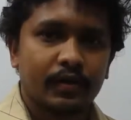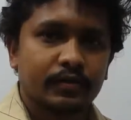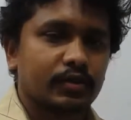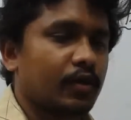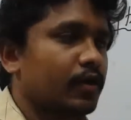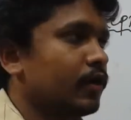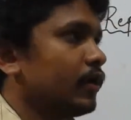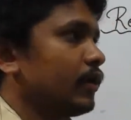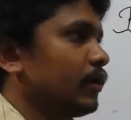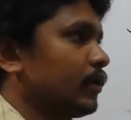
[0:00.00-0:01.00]

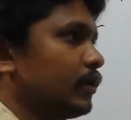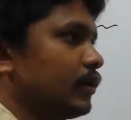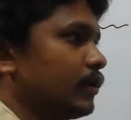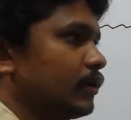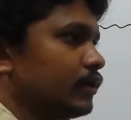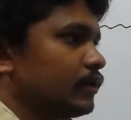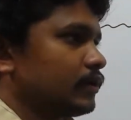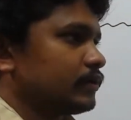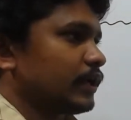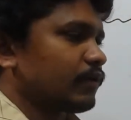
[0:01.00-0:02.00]
So
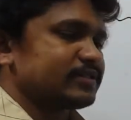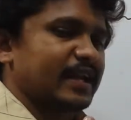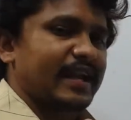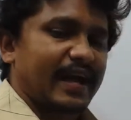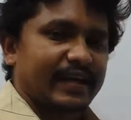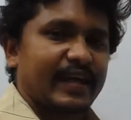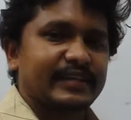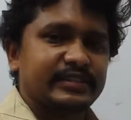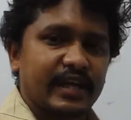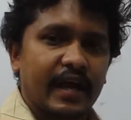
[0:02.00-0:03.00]
that was a
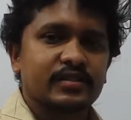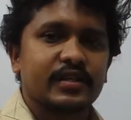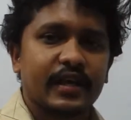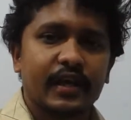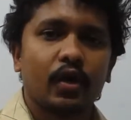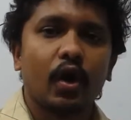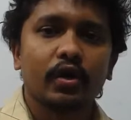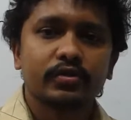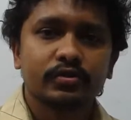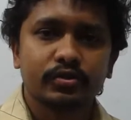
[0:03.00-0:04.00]
lucky chance he
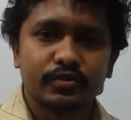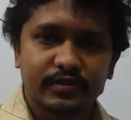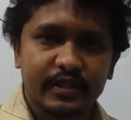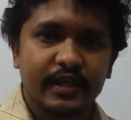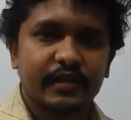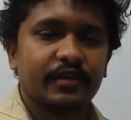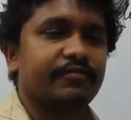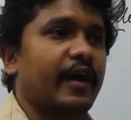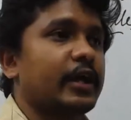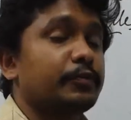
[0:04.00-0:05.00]
got to see the
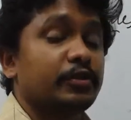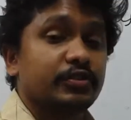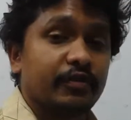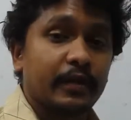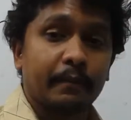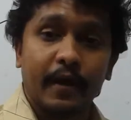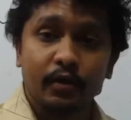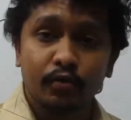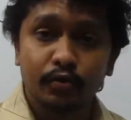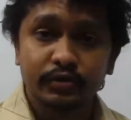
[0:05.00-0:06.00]
fight between
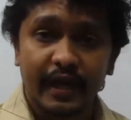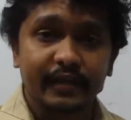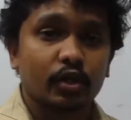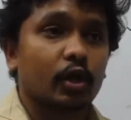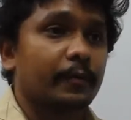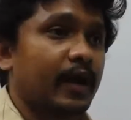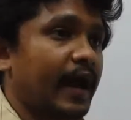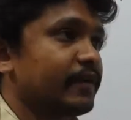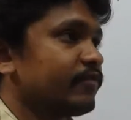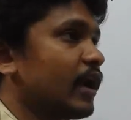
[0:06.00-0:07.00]
mongoose and cobra.
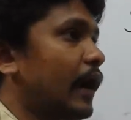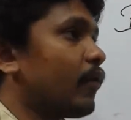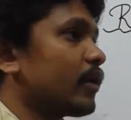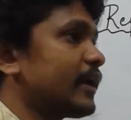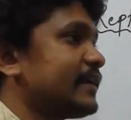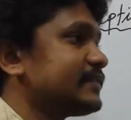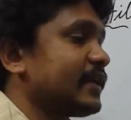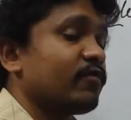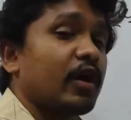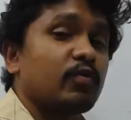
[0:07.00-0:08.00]
And we have already
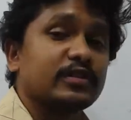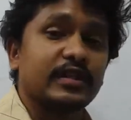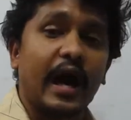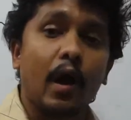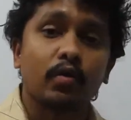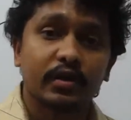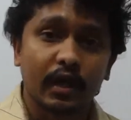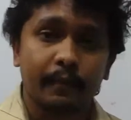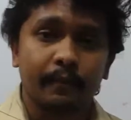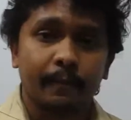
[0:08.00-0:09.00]
seen what was the
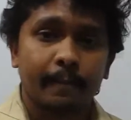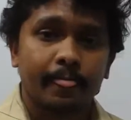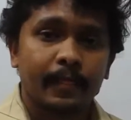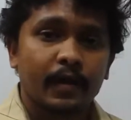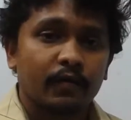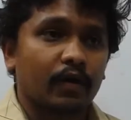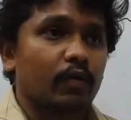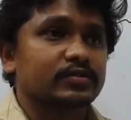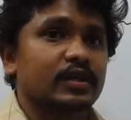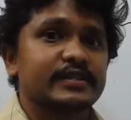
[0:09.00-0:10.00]
outcome. What
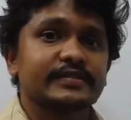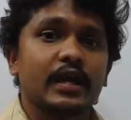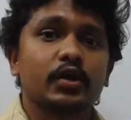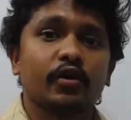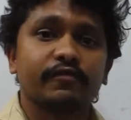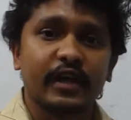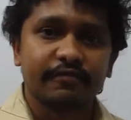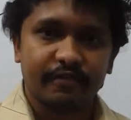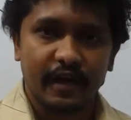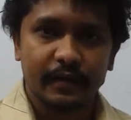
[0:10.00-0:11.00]
was the result of
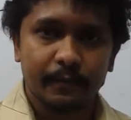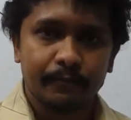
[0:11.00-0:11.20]
that fight?